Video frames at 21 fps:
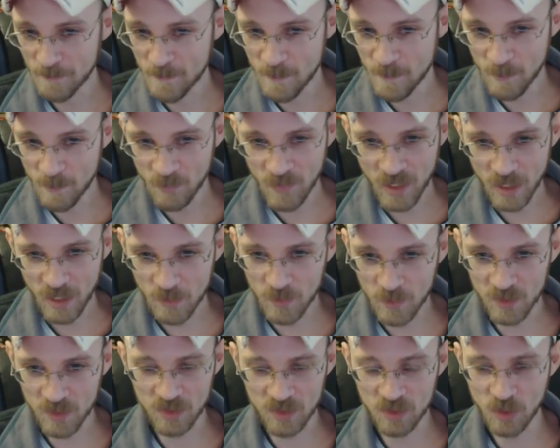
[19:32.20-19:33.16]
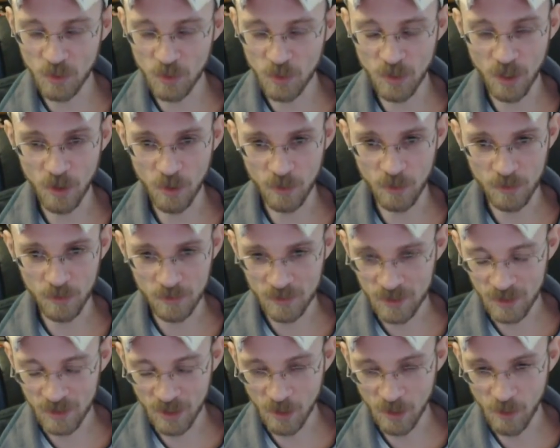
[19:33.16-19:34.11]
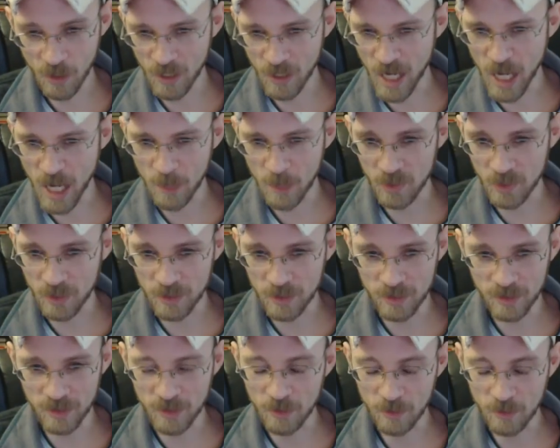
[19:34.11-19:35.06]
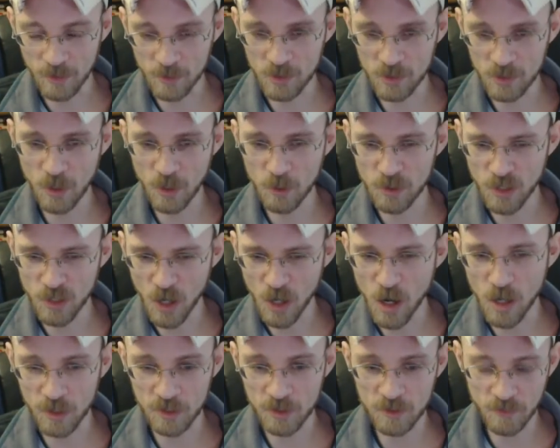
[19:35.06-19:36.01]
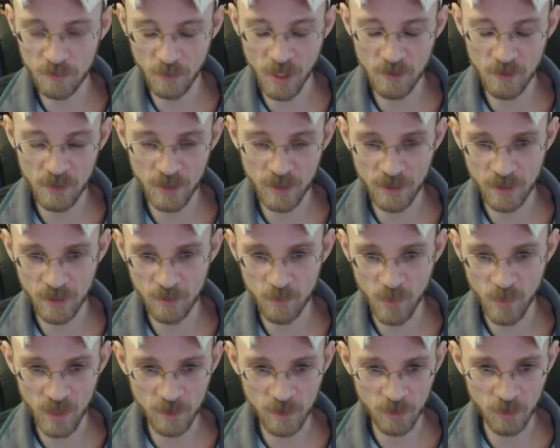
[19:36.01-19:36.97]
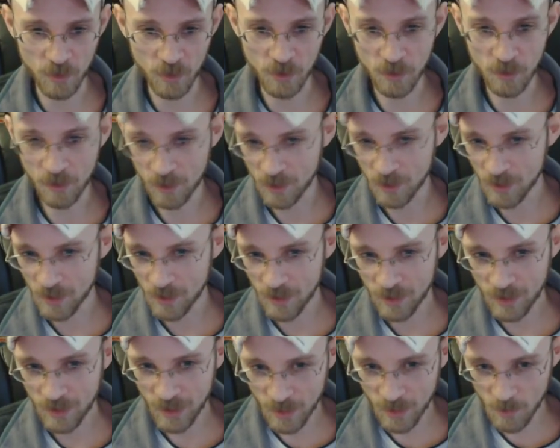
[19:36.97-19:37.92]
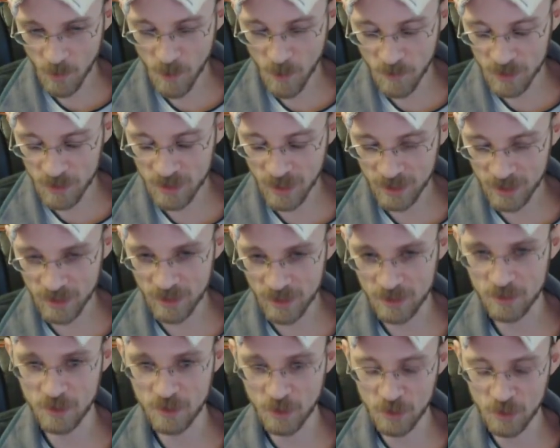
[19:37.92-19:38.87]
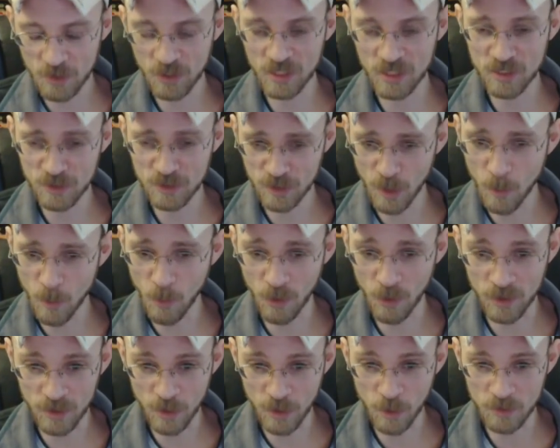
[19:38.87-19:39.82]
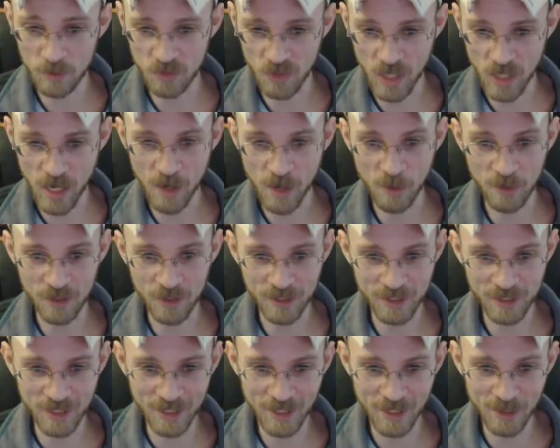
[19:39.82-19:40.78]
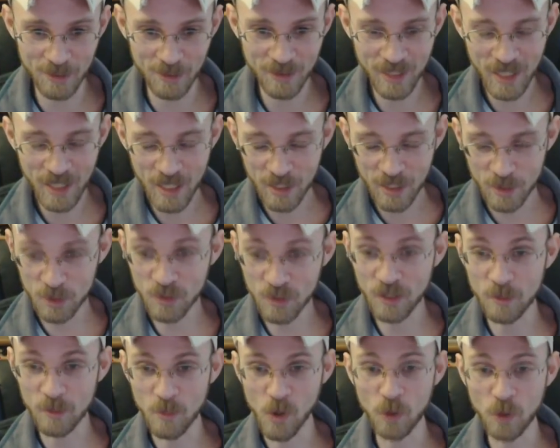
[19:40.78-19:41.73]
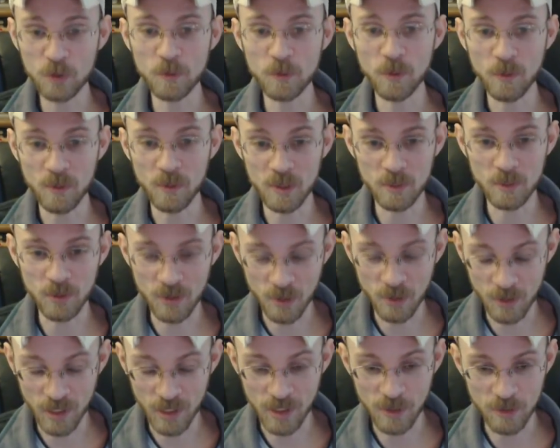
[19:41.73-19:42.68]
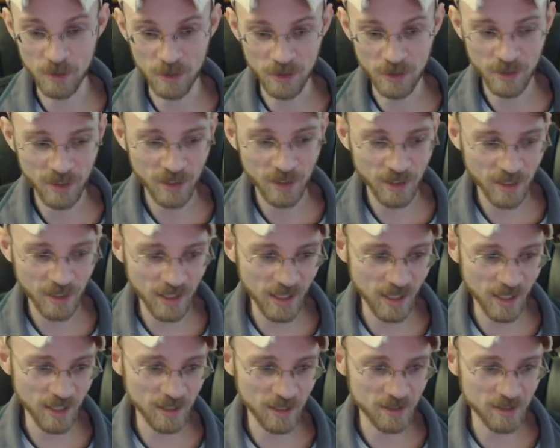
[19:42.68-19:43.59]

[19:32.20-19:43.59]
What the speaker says: even pseudo, you know, unhappy ending here. There's no cost for everything they've been through. In movies like this, usually someone goes down, you know? Usually multiple people go down. And,